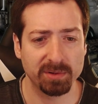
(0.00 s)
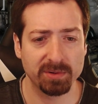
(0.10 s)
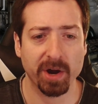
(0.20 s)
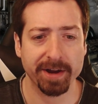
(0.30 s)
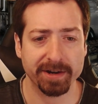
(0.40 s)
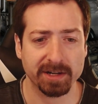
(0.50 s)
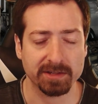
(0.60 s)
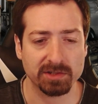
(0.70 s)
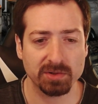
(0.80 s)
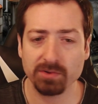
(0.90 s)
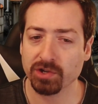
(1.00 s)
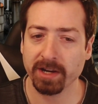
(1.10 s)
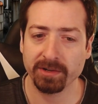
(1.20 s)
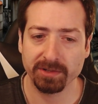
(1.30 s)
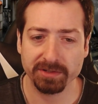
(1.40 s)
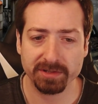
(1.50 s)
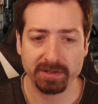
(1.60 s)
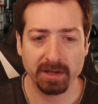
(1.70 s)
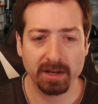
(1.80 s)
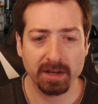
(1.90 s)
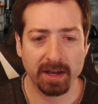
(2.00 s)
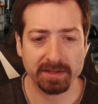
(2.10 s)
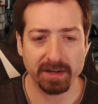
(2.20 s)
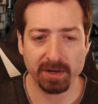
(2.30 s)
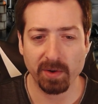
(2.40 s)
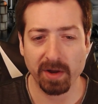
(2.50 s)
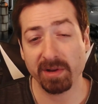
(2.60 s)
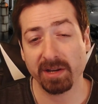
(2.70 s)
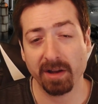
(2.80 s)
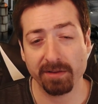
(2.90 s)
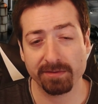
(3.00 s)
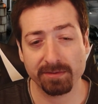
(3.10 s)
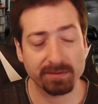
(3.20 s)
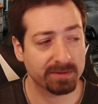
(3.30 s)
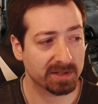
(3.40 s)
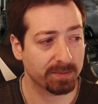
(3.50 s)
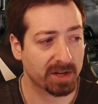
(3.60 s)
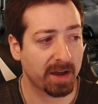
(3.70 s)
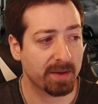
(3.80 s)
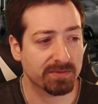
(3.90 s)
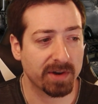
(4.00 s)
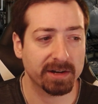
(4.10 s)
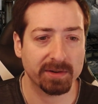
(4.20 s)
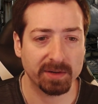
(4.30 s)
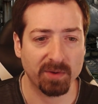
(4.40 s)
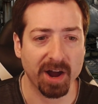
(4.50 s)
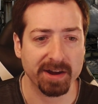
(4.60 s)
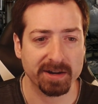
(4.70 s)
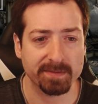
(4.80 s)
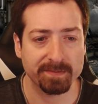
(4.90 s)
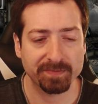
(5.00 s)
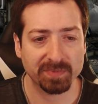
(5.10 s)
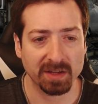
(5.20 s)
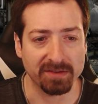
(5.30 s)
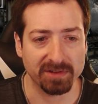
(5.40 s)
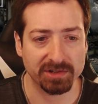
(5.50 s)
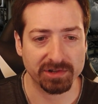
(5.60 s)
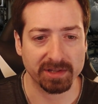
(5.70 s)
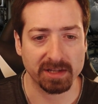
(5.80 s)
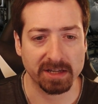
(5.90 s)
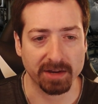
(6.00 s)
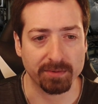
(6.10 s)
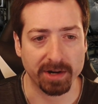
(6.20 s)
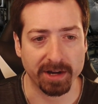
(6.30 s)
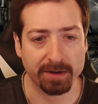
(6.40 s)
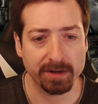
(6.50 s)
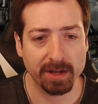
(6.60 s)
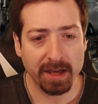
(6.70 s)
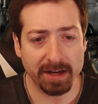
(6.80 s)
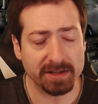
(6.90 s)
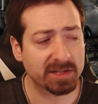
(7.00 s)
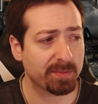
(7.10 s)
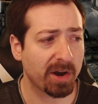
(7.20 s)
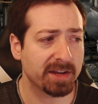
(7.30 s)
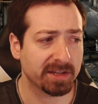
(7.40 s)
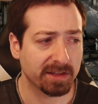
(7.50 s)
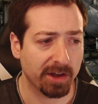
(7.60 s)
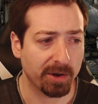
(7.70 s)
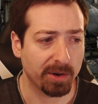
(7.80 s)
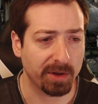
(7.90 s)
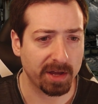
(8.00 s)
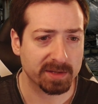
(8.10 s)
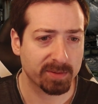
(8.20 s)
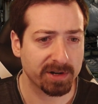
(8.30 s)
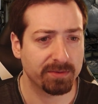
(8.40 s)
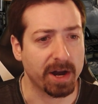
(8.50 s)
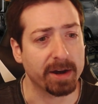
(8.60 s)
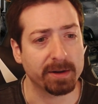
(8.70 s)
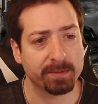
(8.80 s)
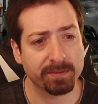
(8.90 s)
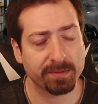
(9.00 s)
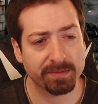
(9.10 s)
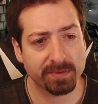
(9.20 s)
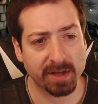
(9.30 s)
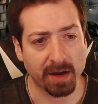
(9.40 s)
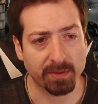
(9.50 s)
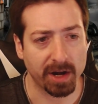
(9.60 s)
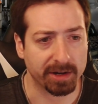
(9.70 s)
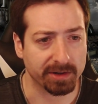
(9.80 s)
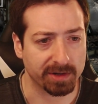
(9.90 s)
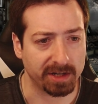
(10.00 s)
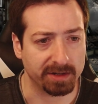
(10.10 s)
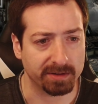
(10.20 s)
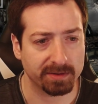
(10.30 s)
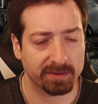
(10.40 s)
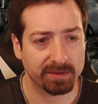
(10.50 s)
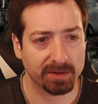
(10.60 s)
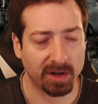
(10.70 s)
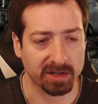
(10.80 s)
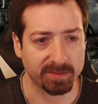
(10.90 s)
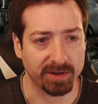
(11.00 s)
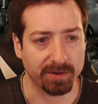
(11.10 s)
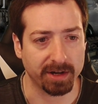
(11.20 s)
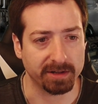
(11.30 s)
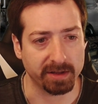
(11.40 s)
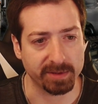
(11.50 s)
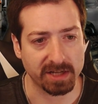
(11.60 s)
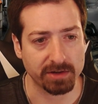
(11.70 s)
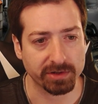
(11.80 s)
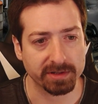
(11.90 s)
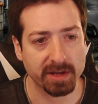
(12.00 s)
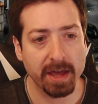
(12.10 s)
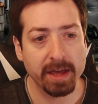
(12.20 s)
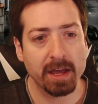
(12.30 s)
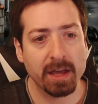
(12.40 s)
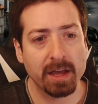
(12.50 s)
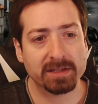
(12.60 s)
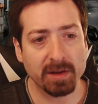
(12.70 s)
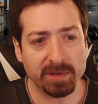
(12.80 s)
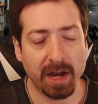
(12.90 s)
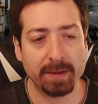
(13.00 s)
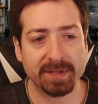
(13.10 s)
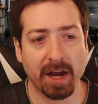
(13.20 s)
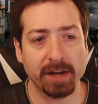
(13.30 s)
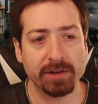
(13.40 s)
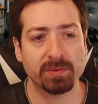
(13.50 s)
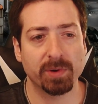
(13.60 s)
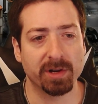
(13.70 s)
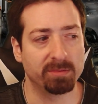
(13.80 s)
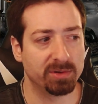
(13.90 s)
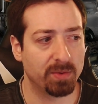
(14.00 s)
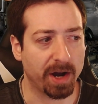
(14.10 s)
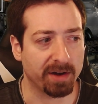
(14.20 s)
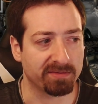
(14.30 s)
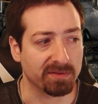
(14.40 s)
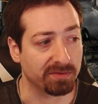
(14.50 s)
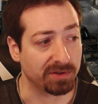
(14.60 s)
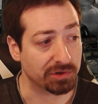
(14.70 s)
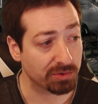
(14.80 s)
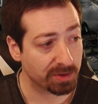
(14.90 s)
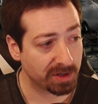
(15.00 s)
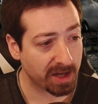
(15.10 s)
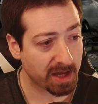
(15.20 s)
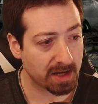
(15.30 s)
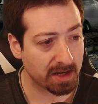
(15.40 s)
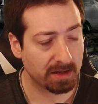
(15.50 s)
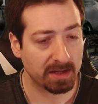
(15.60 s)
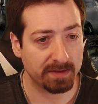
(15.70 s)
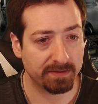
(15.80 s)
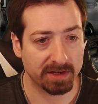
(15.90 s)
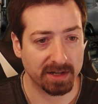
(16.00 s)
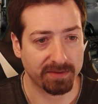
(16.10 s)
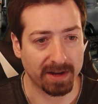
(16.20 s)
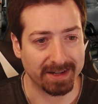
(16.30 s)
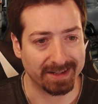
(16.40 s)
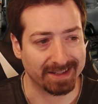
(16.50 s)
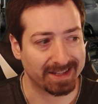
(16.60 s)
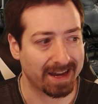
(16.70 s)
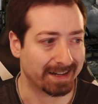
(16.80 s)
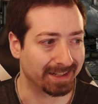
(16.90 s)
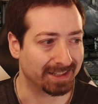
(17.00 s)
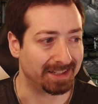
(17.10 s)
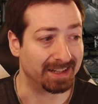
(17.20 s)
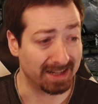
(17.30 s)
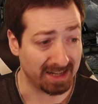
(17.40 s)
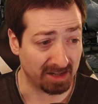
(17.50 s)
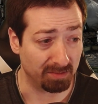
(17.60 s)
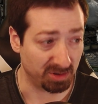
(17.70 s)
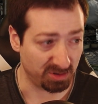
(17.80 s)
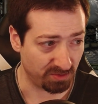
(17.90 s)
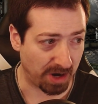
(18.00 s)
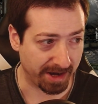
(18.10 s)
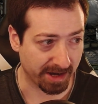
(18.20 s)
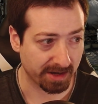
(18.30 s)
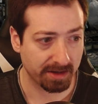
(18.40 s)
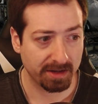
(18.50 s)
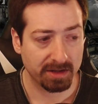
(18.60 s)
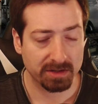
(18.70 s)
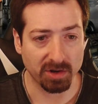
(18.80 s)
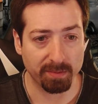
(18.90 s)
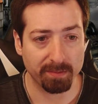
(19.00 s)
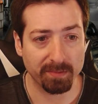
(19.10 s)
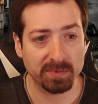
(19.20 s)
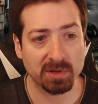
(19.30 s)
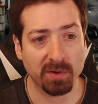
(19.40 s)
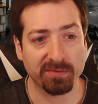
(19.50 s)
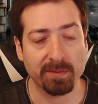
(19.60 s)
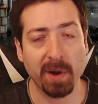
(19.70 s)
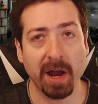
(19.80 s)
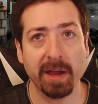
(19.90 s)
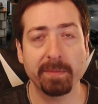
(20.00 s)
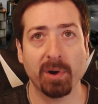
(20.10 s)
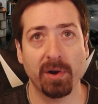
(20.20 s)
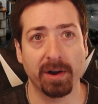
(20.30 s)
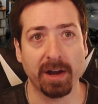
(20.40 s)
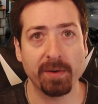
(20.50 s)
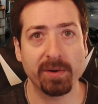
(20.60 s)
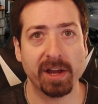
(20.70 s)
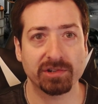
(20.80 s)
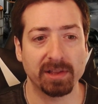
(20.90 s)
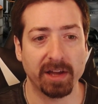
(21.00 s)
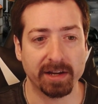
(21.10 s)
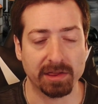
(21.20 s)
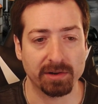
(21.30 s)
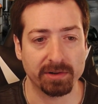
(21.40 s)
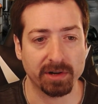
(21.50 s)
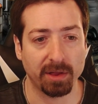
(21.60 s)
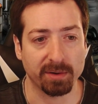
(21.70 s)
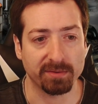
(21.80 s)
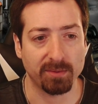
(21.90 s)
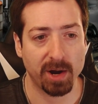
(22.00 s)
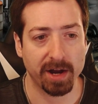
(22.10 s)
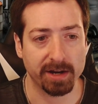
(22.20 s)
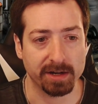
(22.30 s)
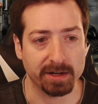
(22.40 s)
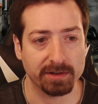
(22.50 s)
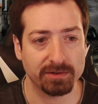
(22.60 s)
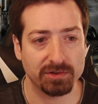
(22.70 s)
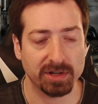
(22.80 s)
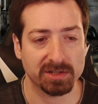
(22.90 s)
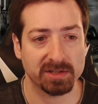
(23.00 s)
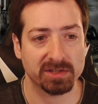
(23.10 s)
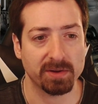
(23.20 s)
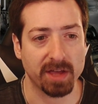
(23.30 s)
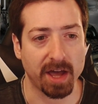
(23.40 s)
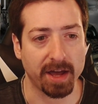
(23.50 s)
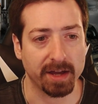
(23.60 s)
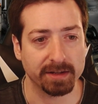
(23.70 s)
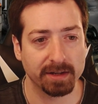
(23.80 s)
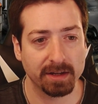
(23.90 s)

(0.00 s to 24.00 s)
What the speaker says: wire because 2 channels has not quite been enough. Sometimes red and green wire eventually can run out. It is surprising, though, it's pretty rare that red and green cause me to run into limitations. Sometimes I just want a blue wire for visual aid, even if I didn't technically need blue wire. So for my part, I would actually like a third color of wire just so that